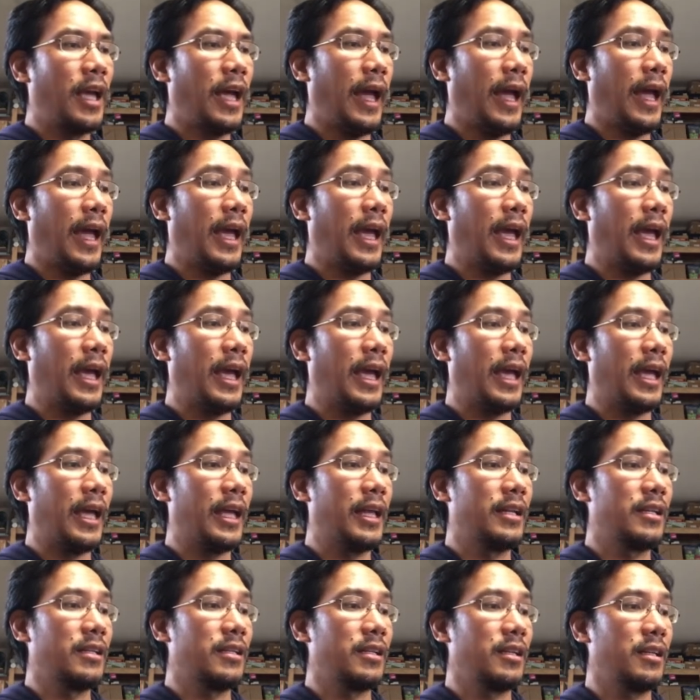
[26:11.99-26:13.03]

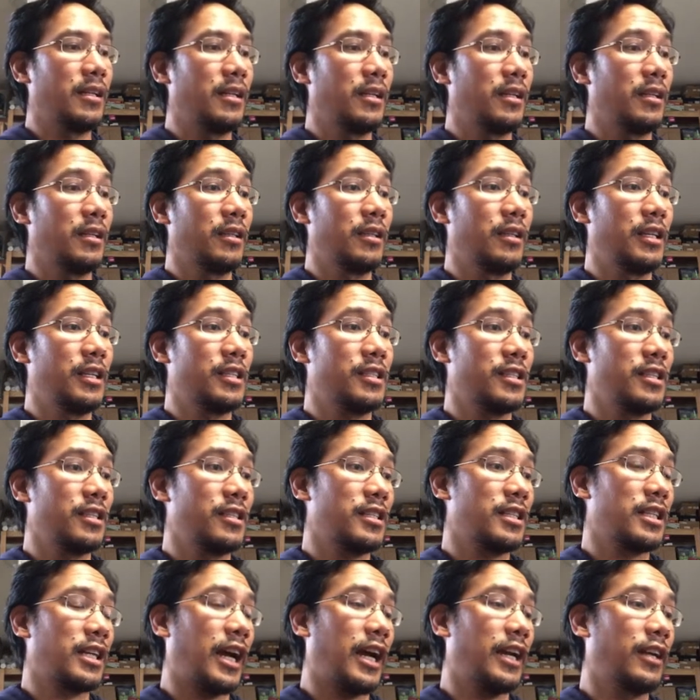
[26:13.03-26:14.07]
And this is
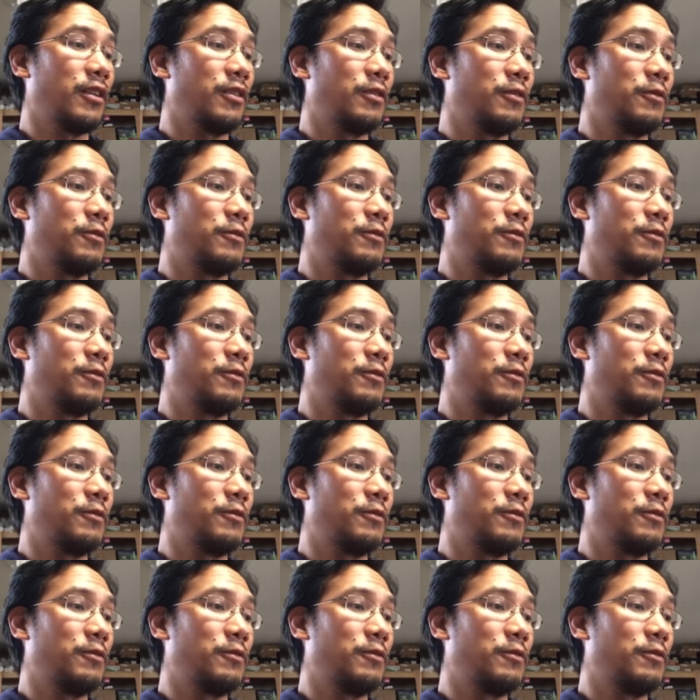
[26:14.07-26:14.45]
kind of,